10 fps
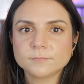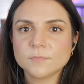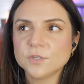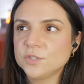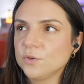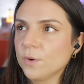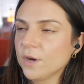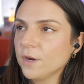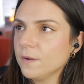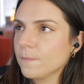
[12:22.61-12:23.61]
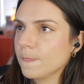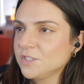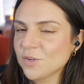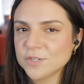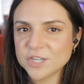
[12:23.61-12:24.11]
the sewer.
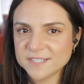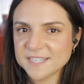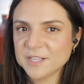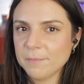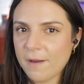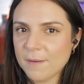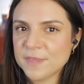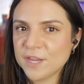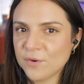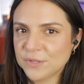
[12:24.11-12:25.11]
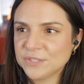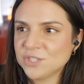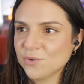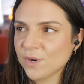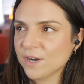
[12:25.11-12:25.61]
So in Jay and Silent Bob, they go in the
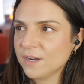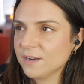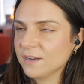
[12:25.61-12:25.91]
sewer.